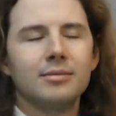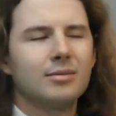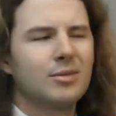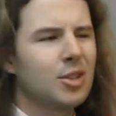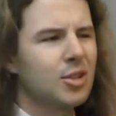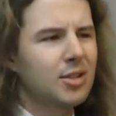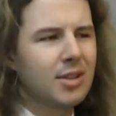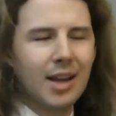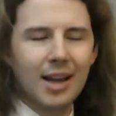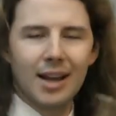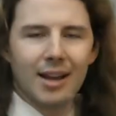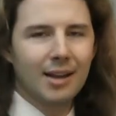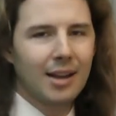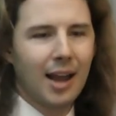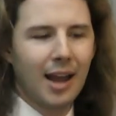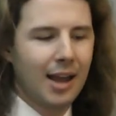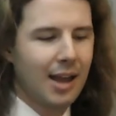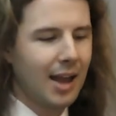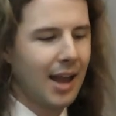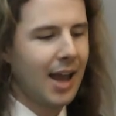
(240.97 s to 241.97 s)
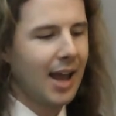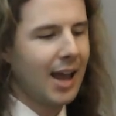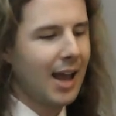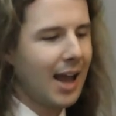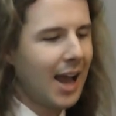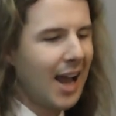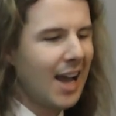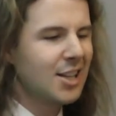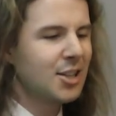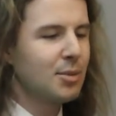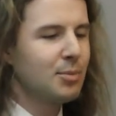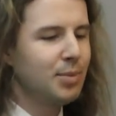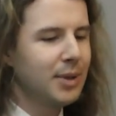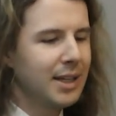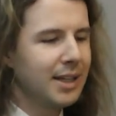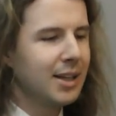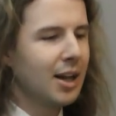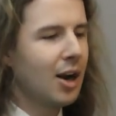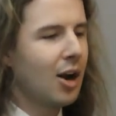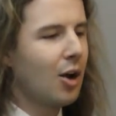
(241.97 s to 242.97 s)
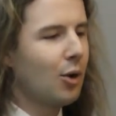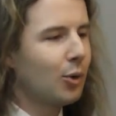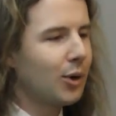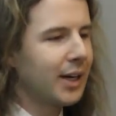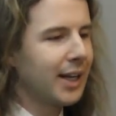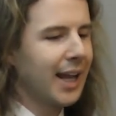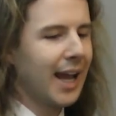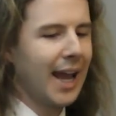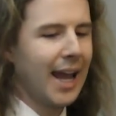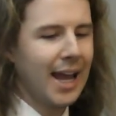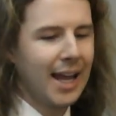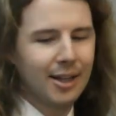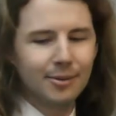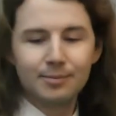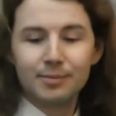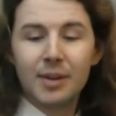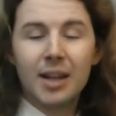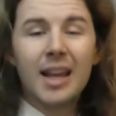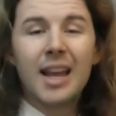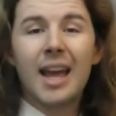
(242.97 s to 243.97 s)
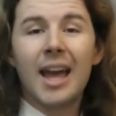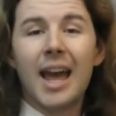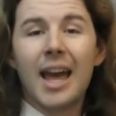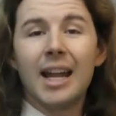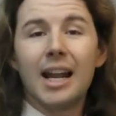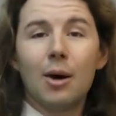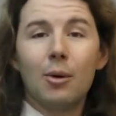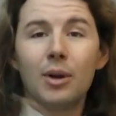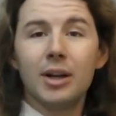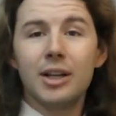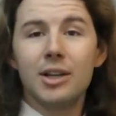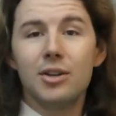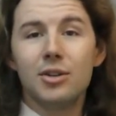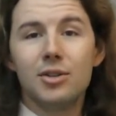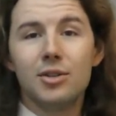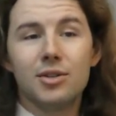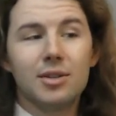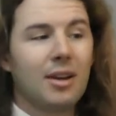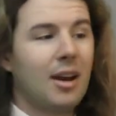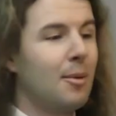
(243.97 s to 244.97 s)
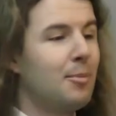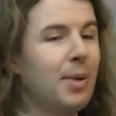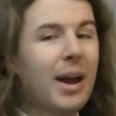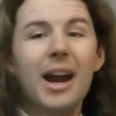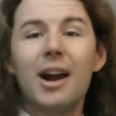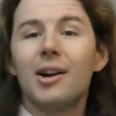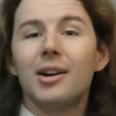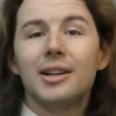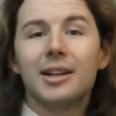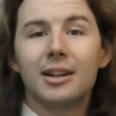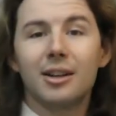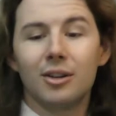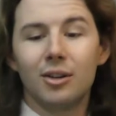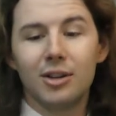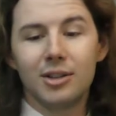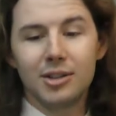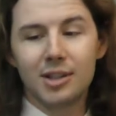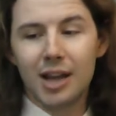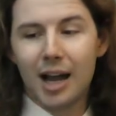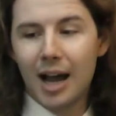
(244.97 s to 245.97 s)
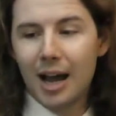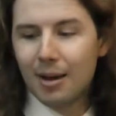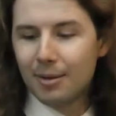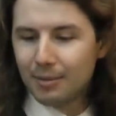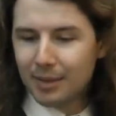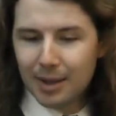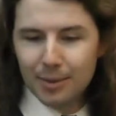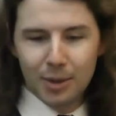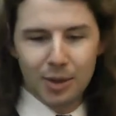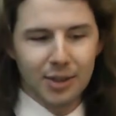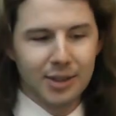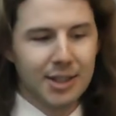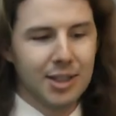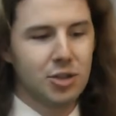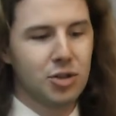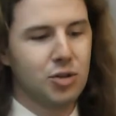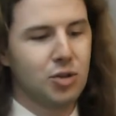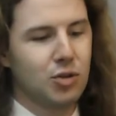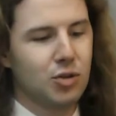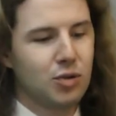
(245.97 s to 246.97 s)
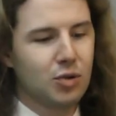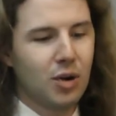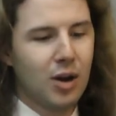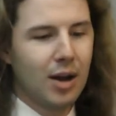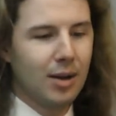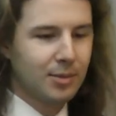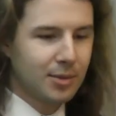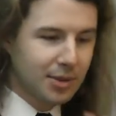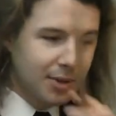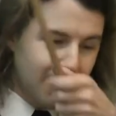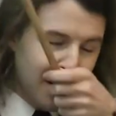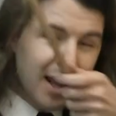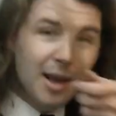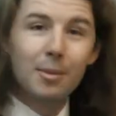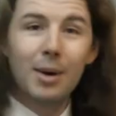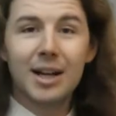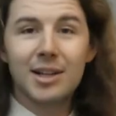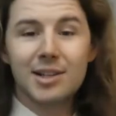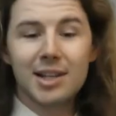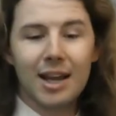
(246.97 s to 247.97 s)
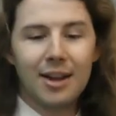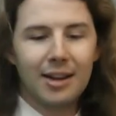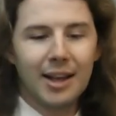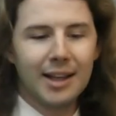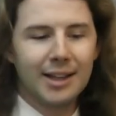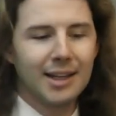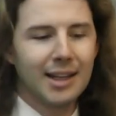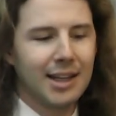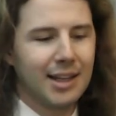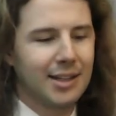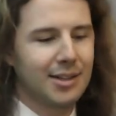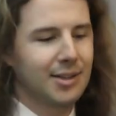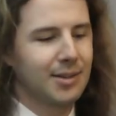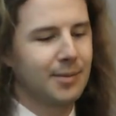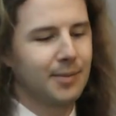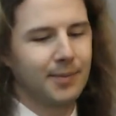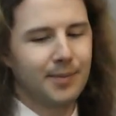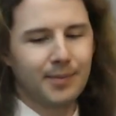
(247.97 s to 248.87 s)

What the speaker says: just as a beat that I already had, and I want to use a paradiddle on top, maybe on these 2 drums, it might sound like this.